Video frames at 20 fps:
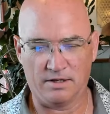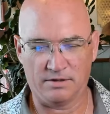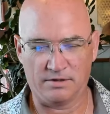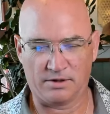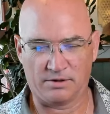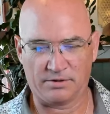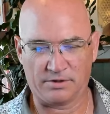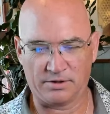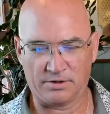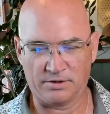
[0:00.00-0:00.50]
The
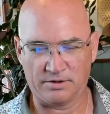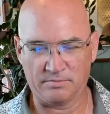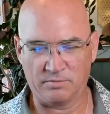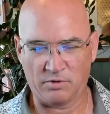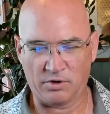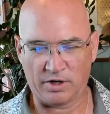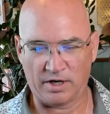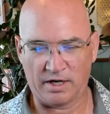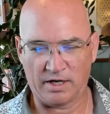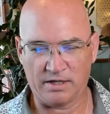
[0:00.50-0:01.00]
third
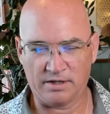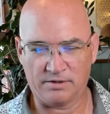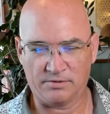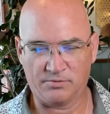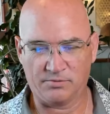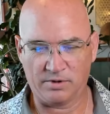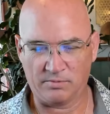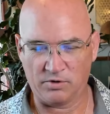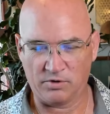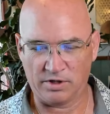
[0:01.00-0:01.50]
breath,
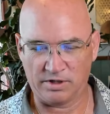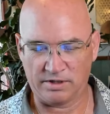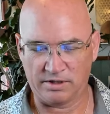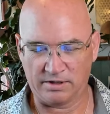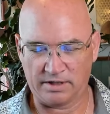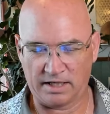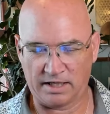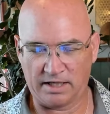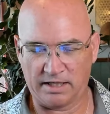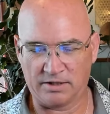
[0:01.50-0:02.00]
we breathe in
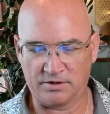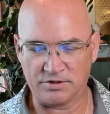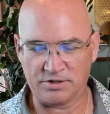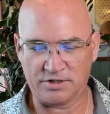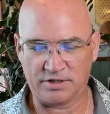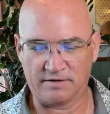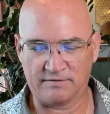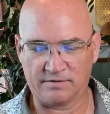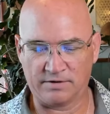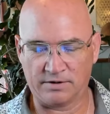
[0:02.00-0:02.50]
that
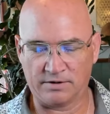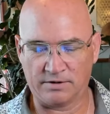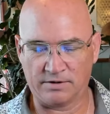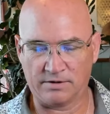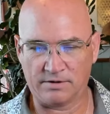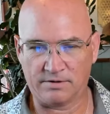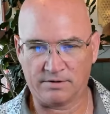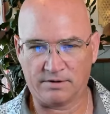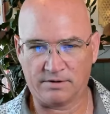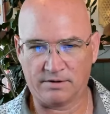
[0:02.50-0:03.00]
energy of
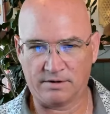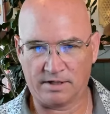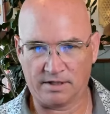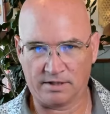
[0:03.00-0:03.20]
earth, the